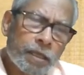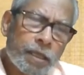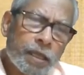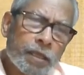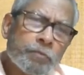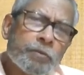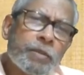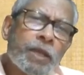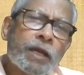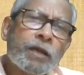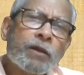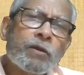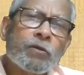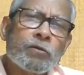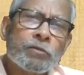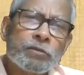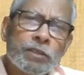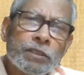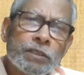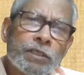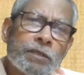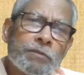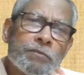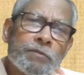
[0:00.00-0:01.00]
can be across
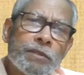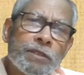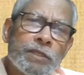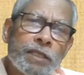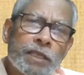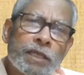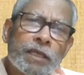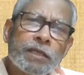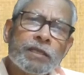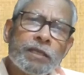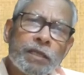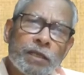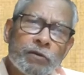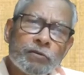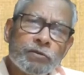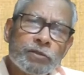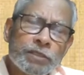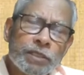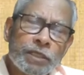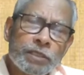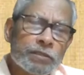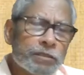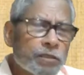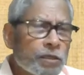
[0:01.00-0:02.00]
the table, they can
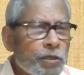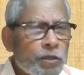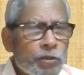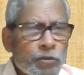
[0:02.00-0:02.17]
negotiate.